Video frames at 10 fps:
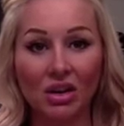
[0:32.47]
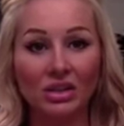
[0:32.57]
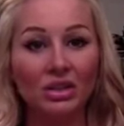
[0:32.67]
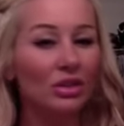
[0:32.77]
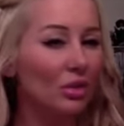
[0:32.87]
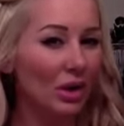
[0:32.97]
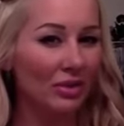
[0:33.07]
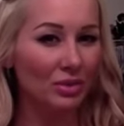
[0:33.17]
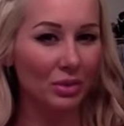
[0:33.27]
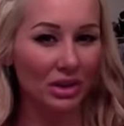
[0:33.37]
Also, you don't
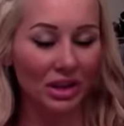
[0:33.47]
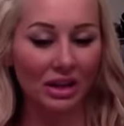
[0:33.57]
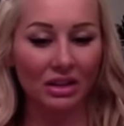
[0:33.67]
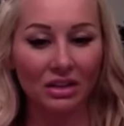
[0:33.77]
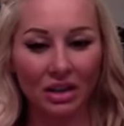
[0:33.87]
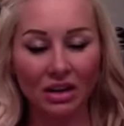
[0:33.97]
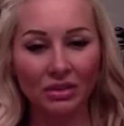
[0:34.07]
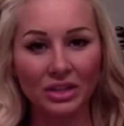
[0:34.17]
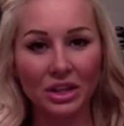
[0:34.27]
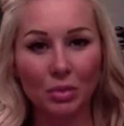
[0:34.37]
have to wear like a
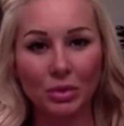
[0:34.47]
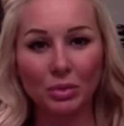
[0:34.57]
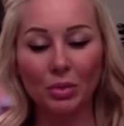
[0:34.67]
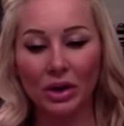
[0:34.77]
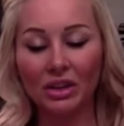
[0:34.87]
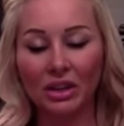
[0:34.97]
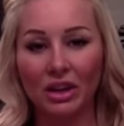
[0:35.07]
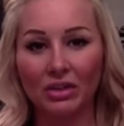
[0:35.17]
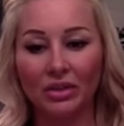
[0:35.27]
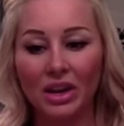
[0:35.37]
glove because I know most people wear a
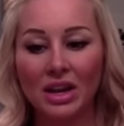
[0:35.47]
glove